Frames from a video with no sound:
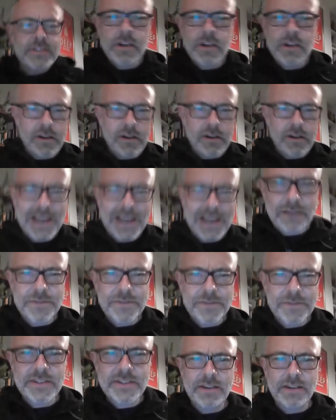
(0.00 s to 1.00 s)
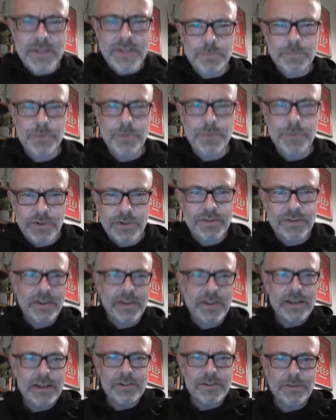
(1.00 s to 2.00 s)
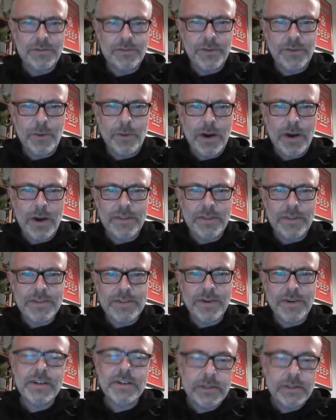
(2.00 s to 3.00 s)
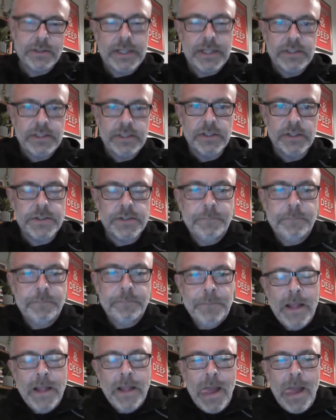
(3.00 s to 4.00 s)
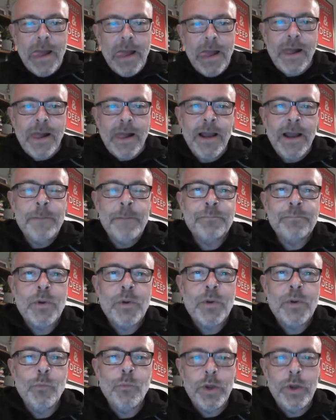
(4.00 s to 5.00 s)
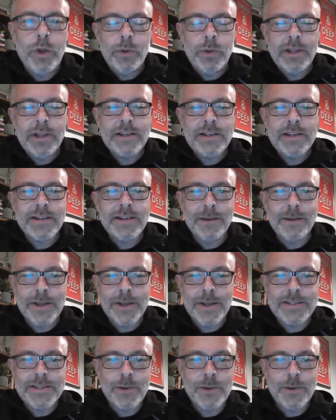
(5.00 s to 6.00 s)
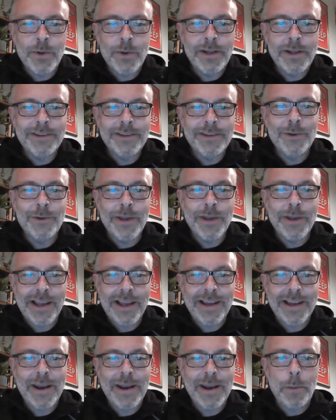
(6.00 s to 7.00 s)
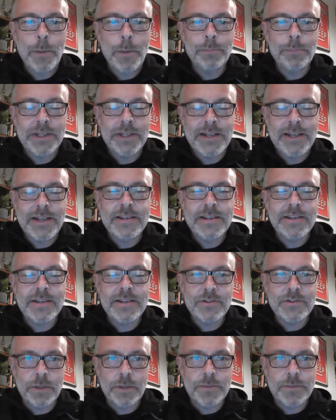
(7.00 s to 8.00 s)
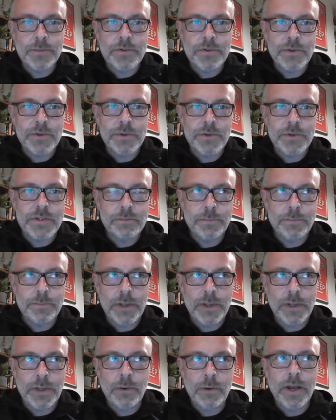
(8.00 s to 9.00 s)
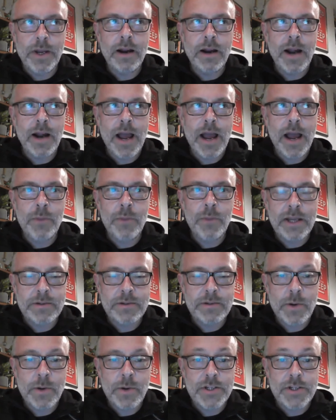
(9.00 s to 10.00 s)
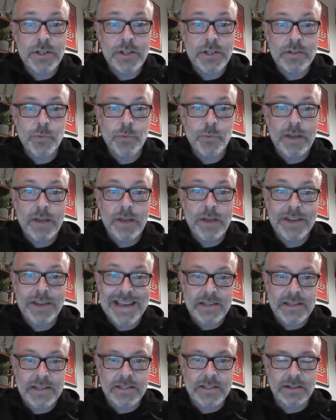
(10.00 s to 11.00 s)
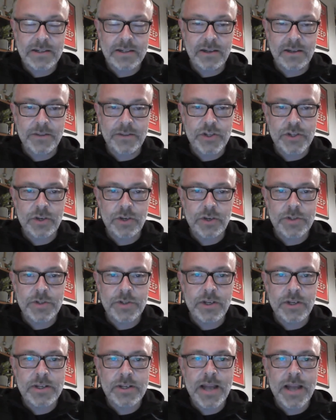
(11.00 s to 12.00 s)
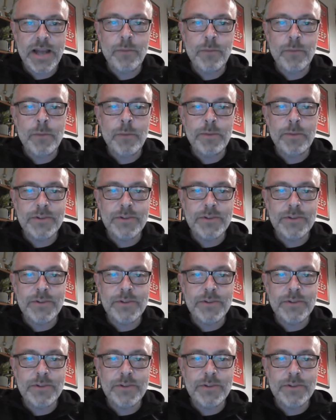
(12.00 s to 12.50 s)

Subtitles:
not going to have serious production values. You're fully aware of this, right? Okay, good. We will get to comments in a while. You can please drop them to us below here, and we'll get to questions. We have a guest on the show tonight, and we will be